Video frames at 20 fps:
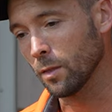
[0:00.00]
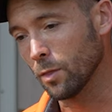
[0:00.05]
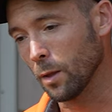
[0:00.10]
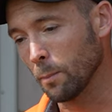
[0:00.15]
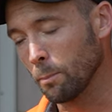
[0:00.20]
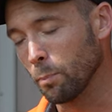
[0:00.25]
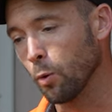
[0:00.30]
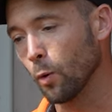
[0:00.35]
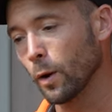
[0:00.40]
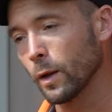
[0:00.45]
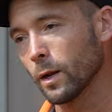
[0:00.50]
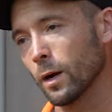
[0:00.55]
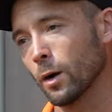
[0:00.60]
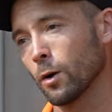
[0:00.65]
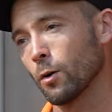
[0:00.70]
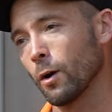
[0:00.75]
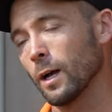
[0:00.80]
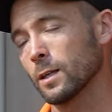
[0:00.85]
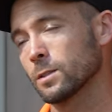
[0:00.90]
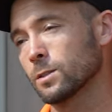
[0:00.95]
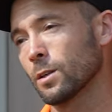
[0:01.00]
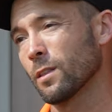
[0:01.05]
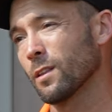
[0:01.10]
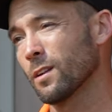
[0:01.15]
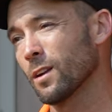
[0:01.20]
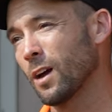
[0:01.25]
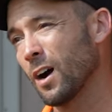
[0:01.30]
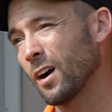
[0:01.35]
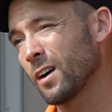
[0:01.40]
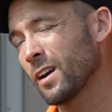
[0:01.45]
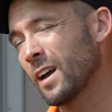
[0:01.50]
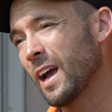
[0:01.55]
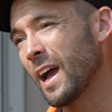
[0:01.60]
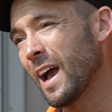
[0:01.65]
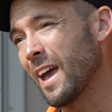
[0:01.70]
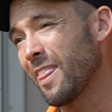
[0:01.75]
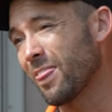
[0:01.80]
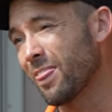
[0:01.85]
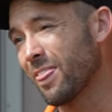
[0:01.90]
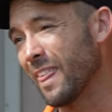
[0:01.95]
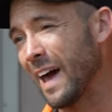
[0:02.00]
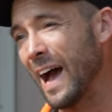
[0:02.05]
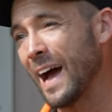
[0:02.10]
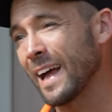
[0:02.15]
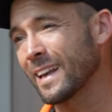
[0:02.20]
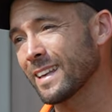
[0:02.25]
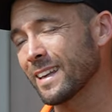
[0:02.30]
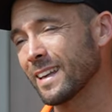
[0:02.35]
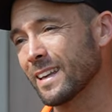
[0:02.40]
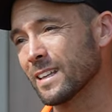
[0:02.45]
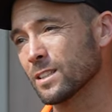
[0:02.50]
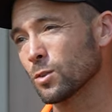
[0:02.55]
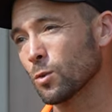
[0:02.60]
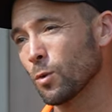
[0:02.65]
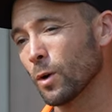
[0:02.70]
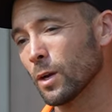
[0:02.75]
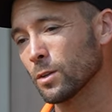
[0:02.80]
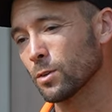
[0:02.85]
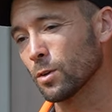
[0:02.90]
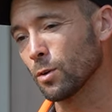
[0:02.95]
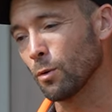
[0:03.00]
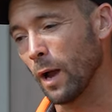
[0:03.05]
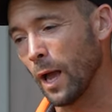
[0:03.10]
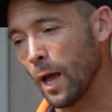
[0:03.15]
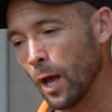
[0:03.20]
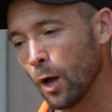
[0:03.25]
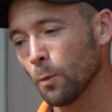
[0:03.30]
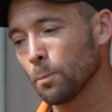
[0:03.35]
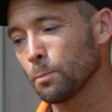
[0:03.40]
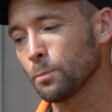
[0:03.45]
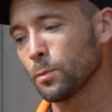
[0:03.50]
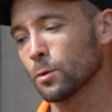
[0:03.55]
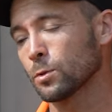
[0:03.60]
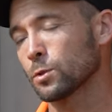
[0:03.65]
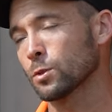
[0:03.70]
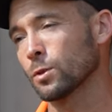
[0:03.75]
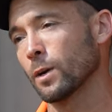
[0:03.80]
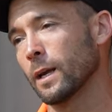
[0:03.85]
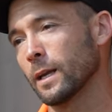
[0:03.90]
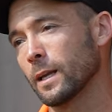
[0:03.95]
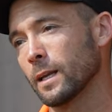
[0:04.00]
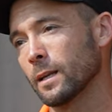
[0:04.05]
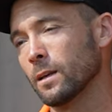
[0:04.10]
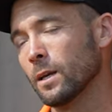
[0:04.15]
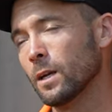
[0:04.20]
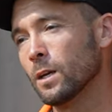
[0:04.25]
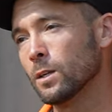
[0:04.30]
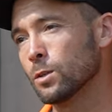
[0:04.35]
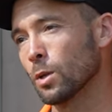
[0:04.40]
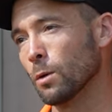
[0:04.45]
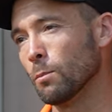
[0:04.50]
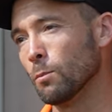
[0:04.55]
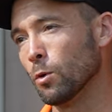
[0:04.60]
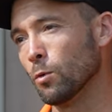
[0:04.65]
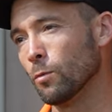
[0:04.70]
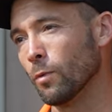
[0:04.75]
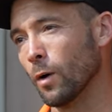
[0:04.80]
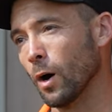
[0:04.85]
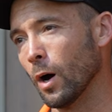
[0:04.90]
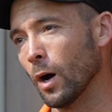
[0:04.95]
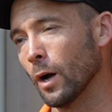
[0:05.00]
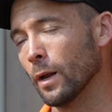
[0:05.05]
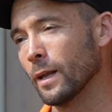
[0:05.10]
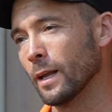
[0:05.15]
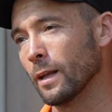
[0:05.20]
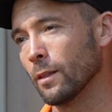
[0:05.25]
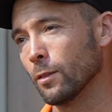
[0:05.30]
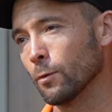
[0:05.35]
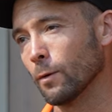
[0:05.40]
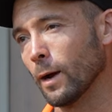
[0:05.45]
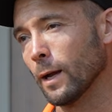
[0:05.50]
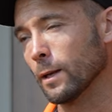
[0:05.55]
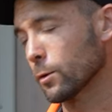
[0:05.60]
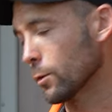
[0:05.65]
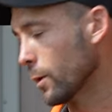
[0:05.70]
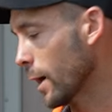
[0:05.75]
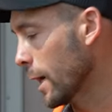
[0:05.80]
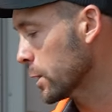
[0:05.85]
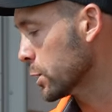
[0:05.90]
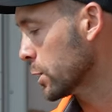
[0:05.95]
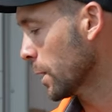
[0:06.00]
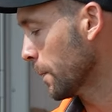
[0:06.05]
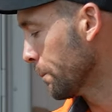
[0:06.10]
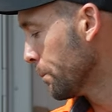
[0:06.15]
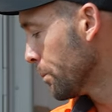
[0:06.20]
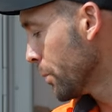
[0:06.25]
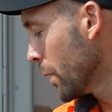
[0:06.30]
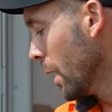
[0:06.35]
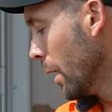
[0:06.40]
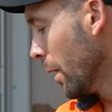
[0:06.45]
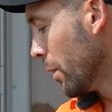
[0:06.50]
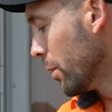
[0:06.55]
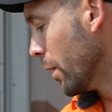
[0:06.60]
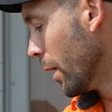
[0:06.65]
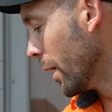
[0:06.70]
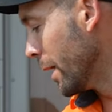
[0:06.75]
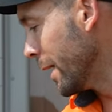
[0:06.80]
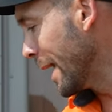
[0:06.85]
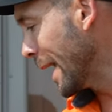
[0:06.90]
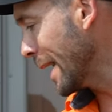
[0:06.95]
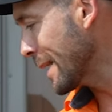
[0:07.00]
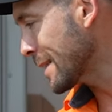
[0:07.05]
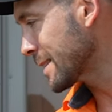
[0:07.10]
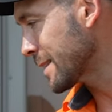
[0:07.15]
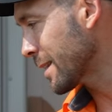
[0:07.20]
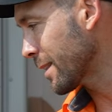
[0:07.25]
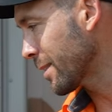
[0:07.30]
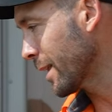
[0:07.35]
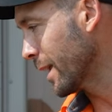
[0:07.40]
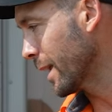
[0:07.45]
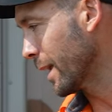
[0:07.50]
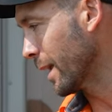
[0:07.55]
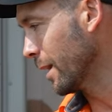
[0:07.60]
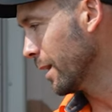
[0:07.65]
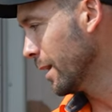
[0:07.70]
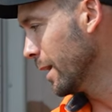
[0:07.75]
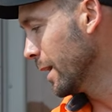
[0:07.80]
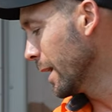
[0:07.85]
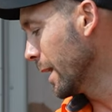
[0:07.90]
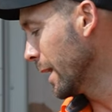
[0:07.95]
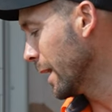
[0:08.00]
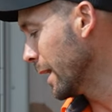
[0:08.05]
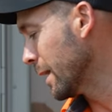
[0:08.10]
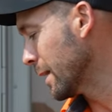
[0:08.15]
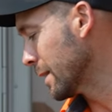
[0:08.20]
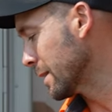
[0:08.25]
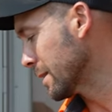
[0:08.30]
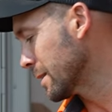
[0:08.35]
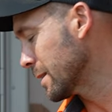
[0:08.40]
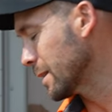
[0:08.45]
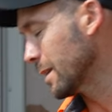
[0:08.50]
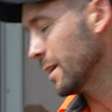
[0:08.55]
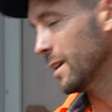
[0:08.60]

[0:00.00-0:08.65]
the point across to the dog, and that is going to help your training to move on in the right direction. The next thing is